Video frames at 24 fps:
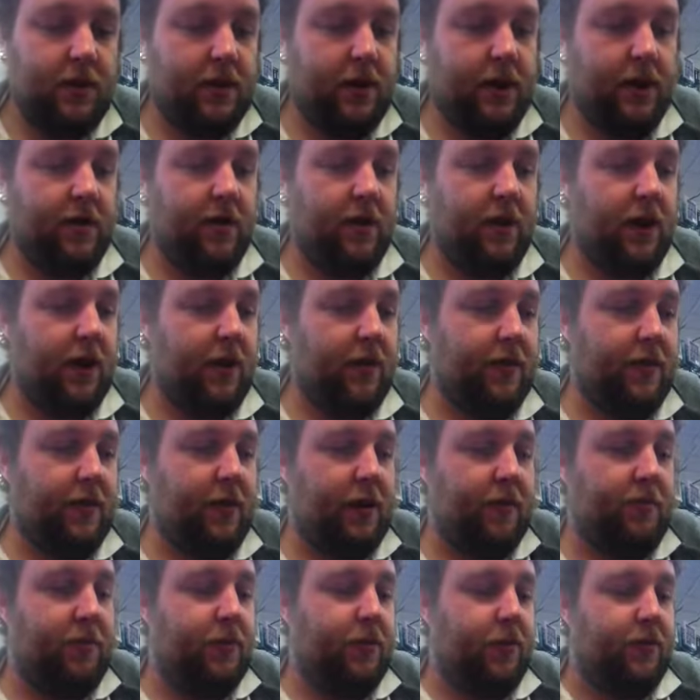Now there
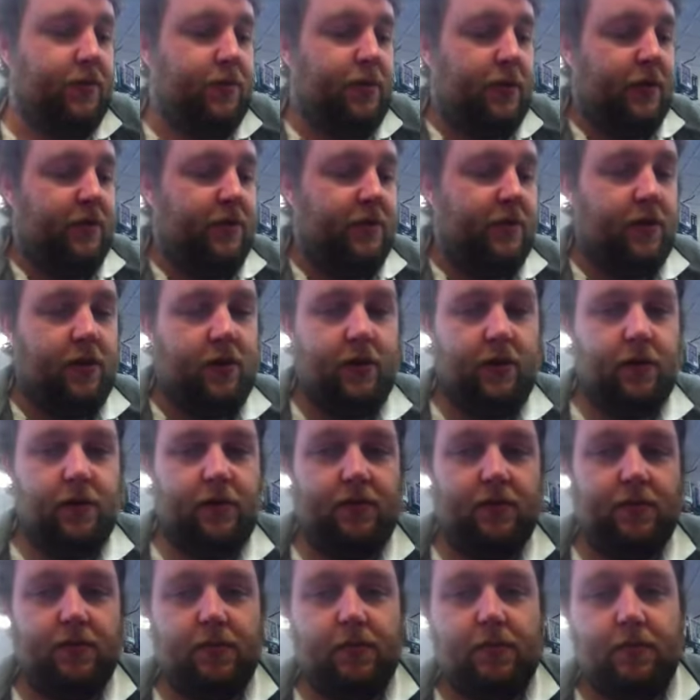are points where it's not.
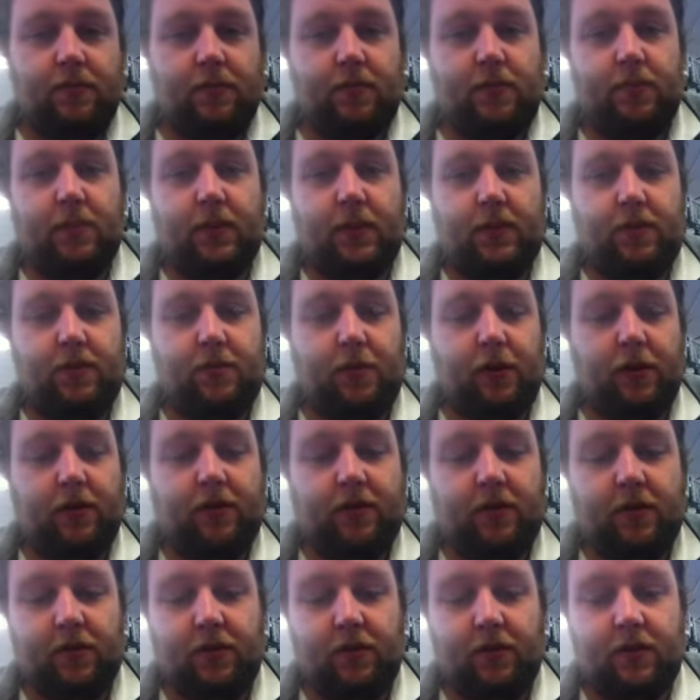These
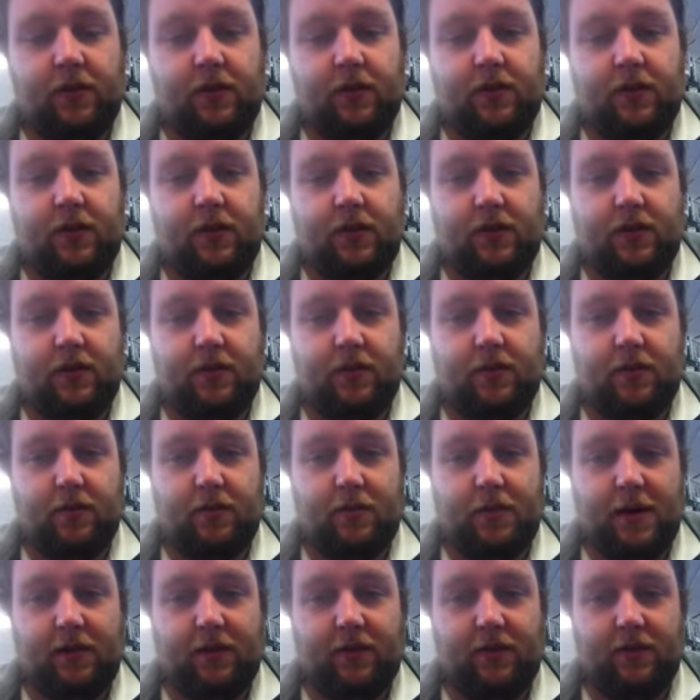sponsons, obviously, because there's a
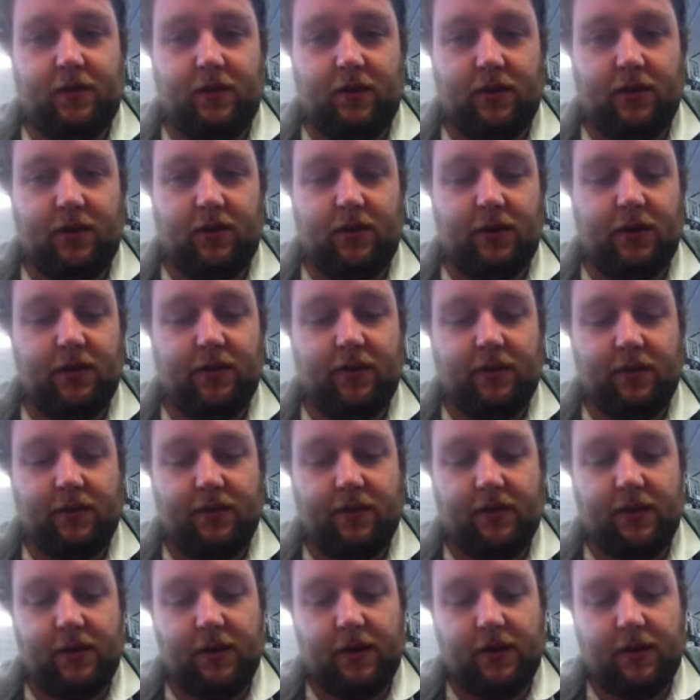massive chunk of green
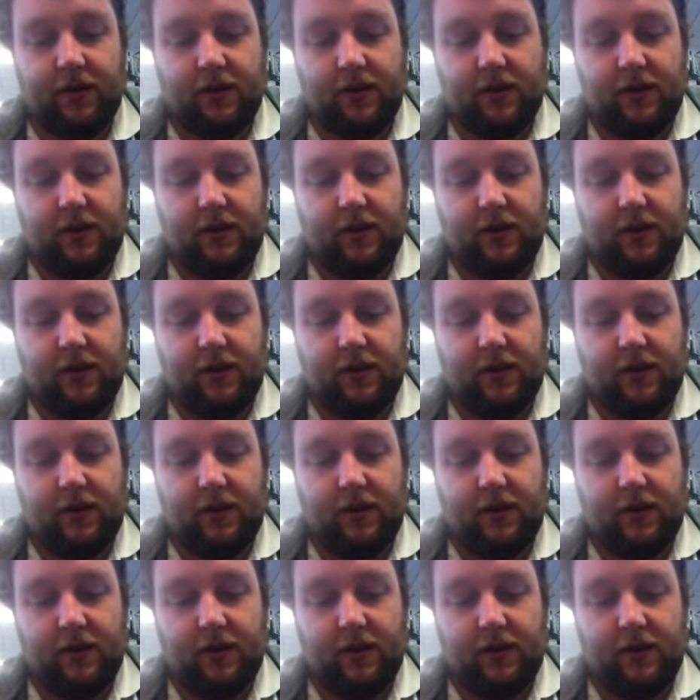stuff in there,